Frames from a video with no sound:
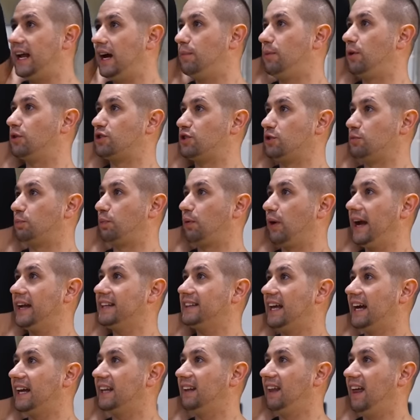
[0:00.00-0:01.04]
elbow to
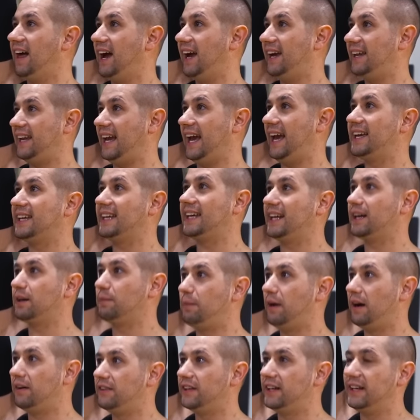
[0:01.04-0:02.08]
break that line and get
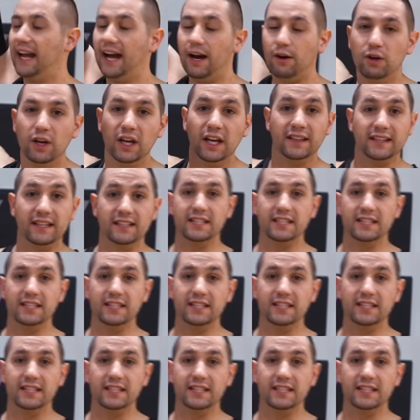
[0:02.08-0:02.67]
above it. Now, the